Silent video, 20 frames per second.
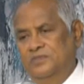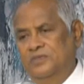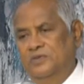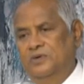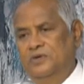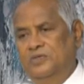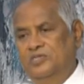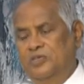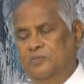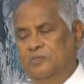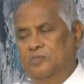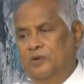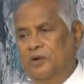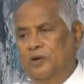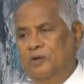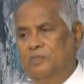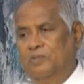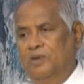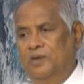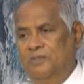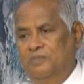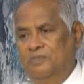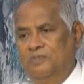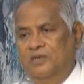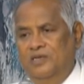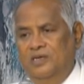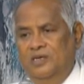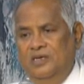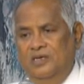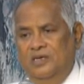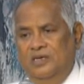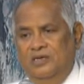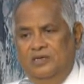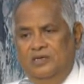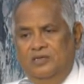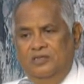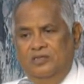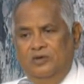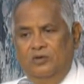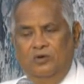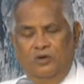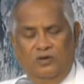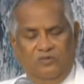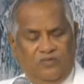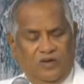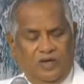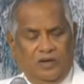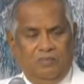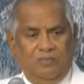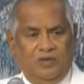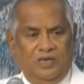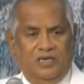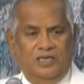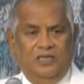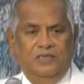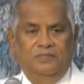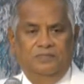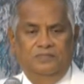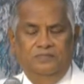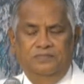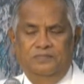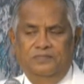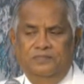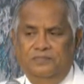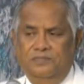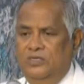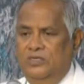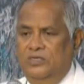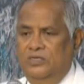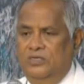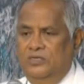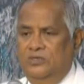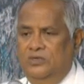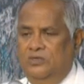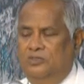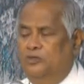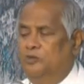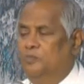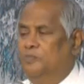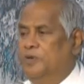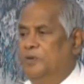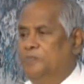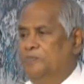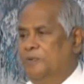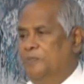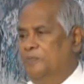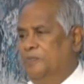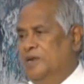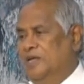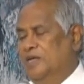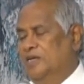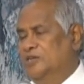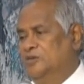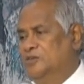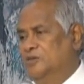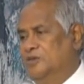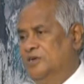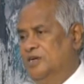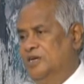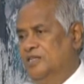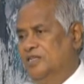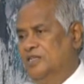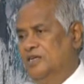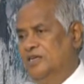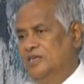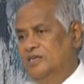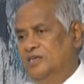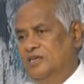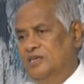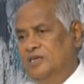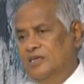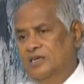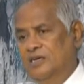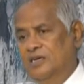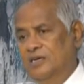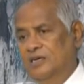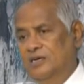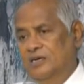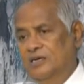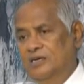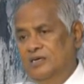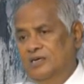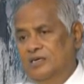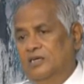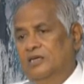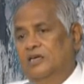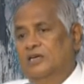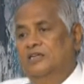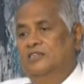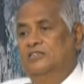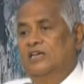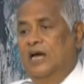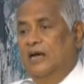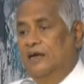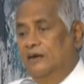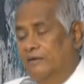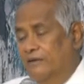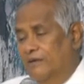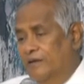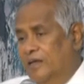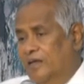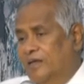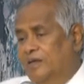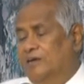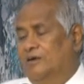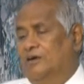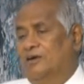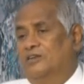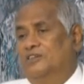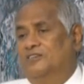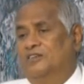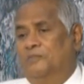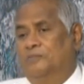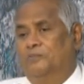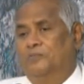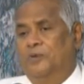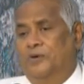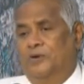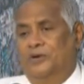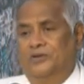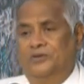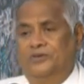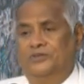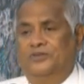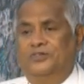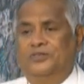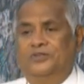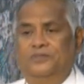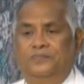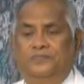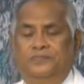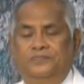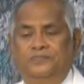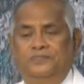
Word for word: No, it's a problem the whole family. So, two people praying together, it's agreeing on some points,